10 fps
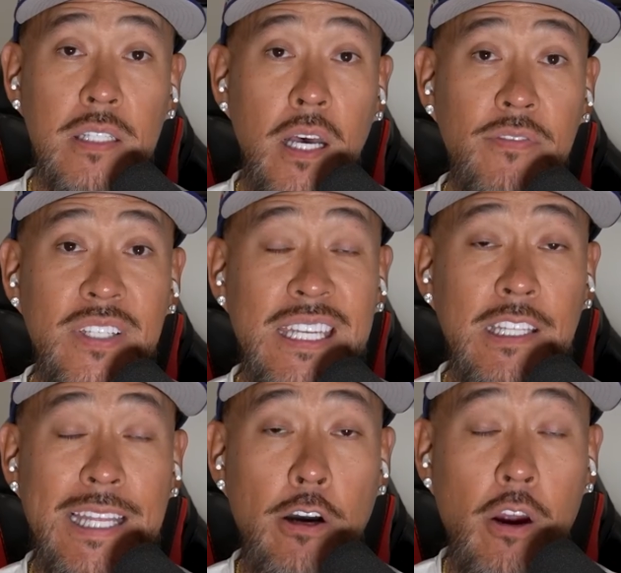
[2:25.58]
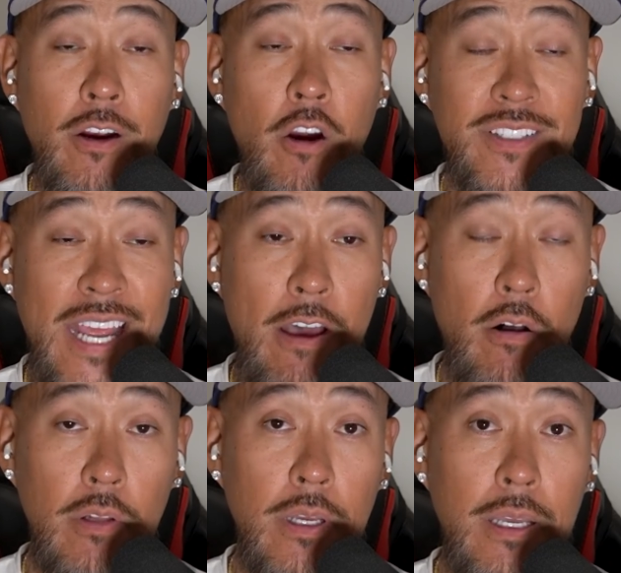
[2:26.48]
love to Illegal
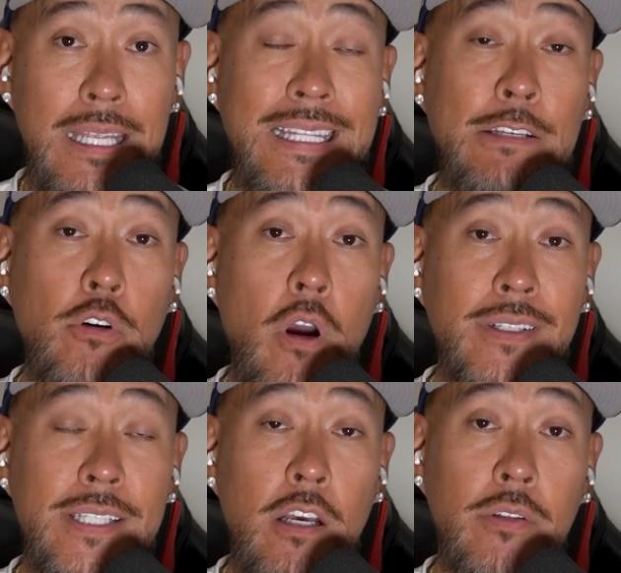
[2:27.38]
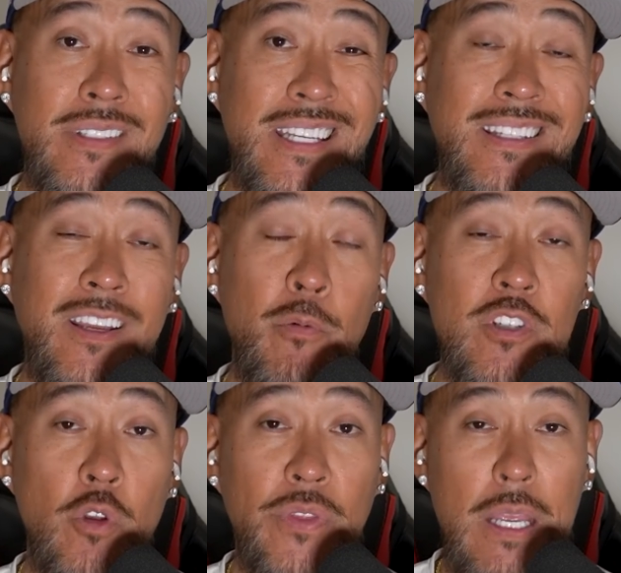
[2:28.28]
Cartel. Illegal Cartel did the
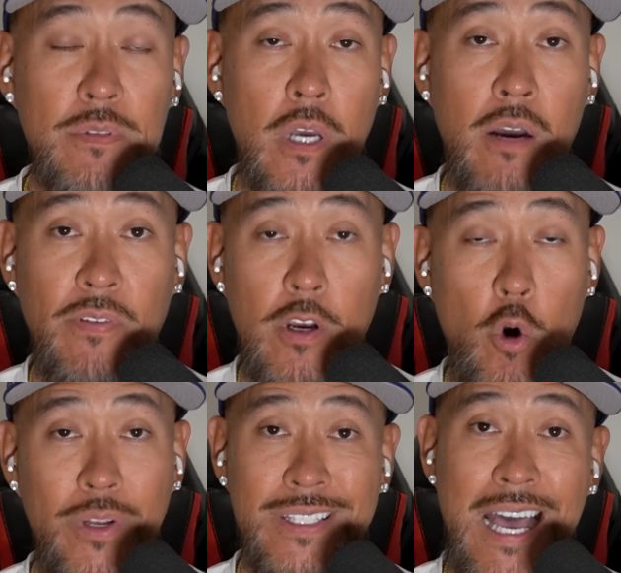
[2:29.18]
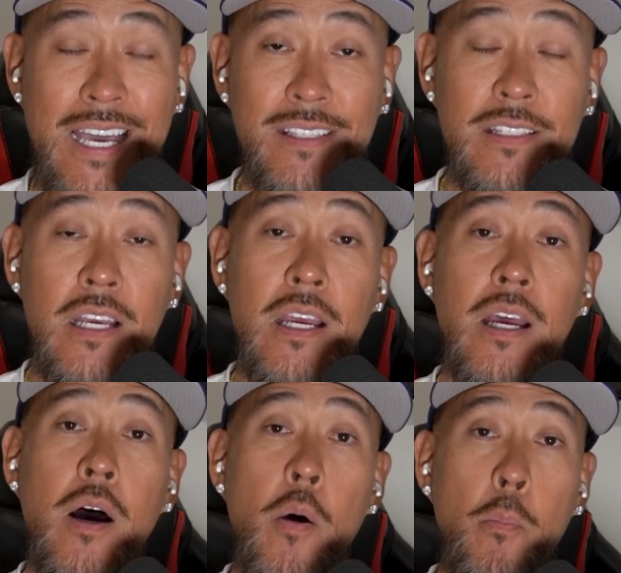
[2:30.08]
original theme song for Cold as Ice.
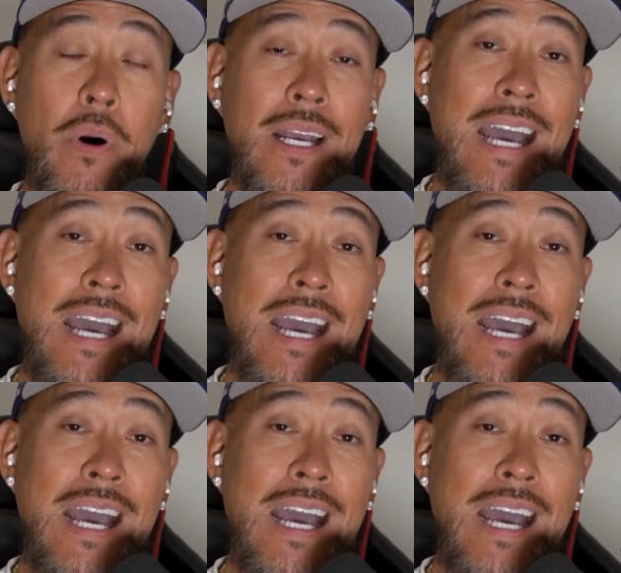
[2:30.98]
But